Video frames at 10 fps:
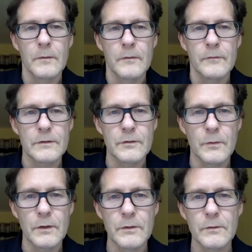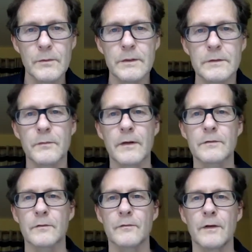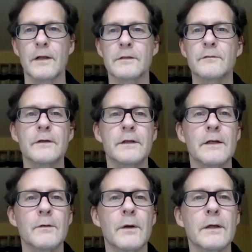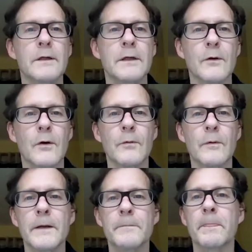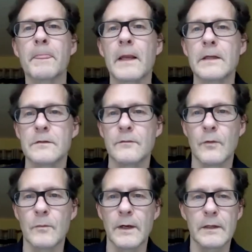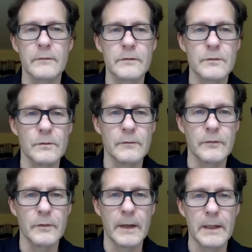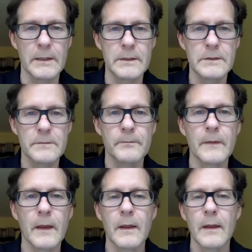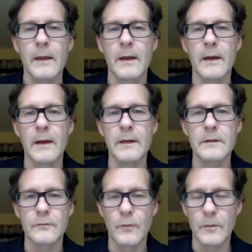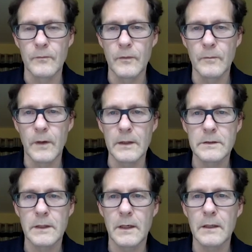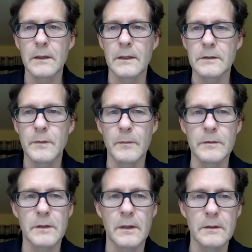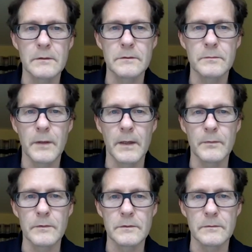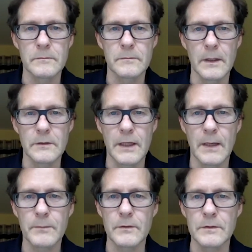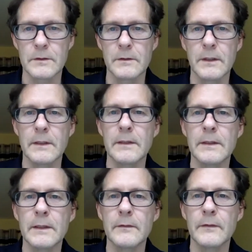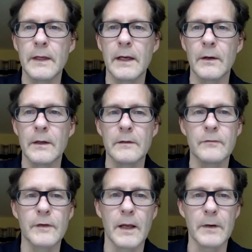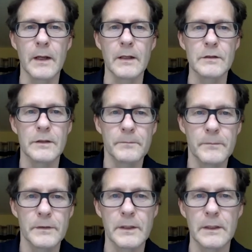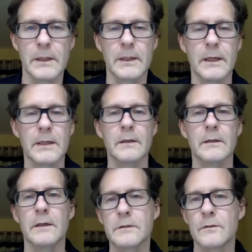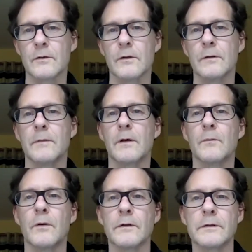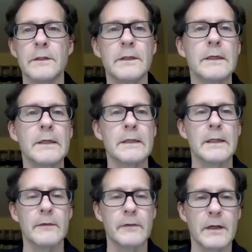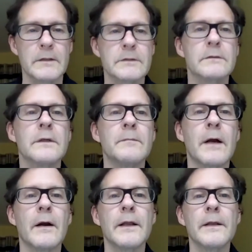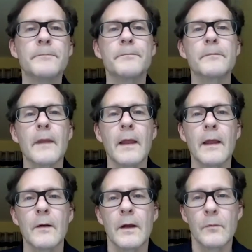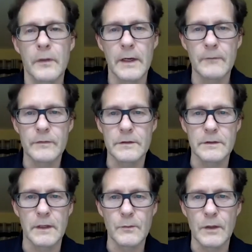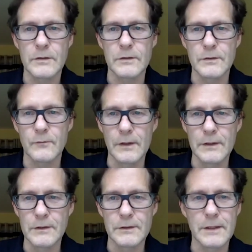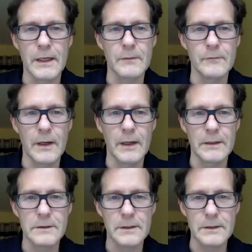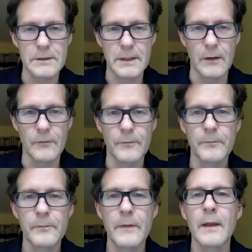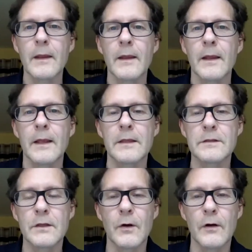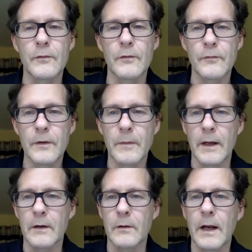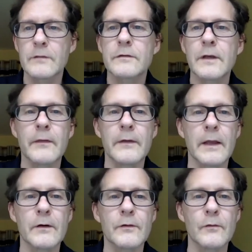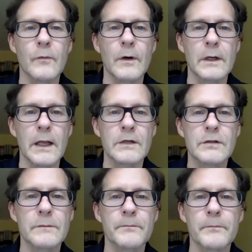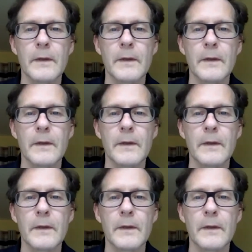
Felix Ó Murchadha is professor of philosophy at NUI Galway, and he's the former head of the School of Humanities. He's a former Fulbright scholar and has published articles, papers, and chapters in the area of phenomenology, particularly on Heidegger, Husserl, Merleau-Ponty, Levinas, and Marian, with an emphasis on questions of religion, time, violence, and the self. He is the author of three monographs and the editor of one collection,